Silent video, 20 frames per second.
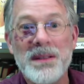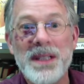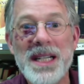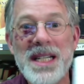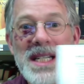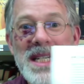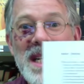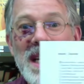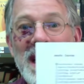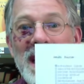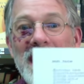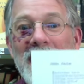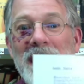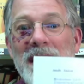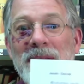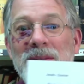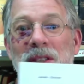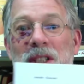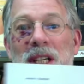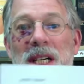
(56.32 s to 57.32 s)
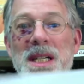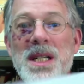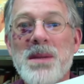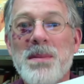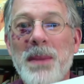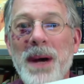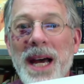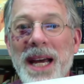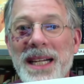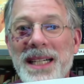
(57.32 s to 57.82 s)
listing of just
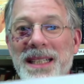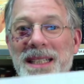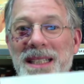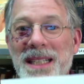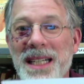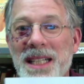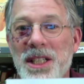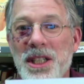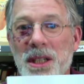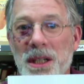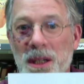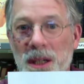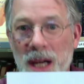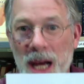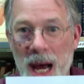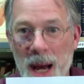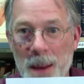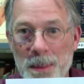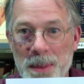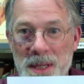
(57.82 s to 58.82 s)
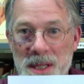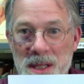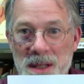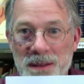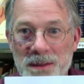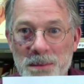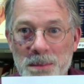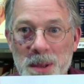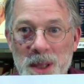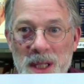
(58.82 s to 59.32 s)
my digital copies
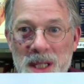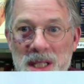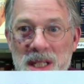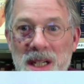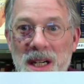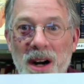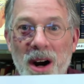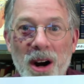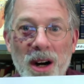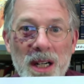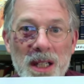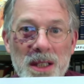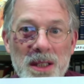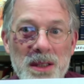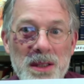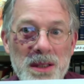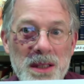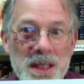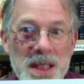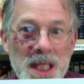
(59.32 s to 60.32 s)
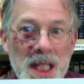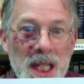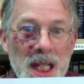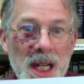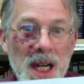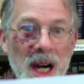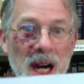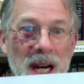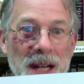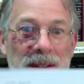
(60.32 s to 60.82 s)
of books and articles
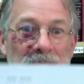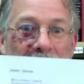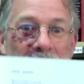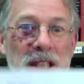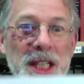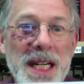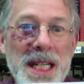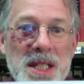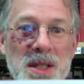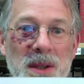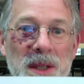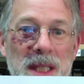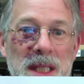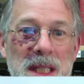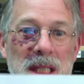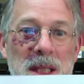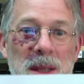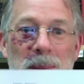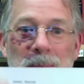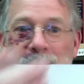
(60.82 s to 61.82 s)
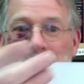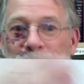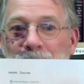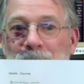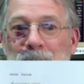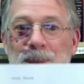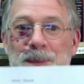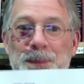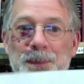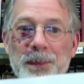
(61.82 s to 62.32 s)
on the Jesuits.
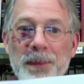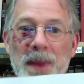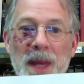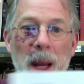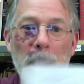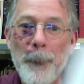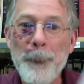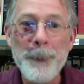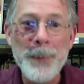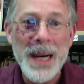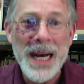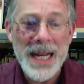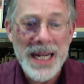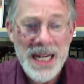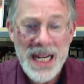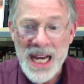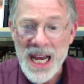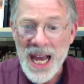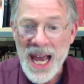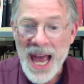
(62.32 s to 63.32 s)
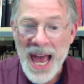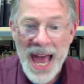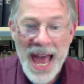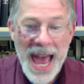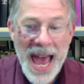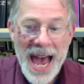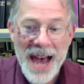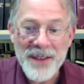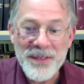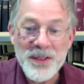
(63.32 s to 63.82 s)
But
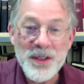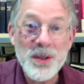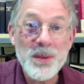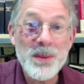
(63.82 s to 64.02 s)
after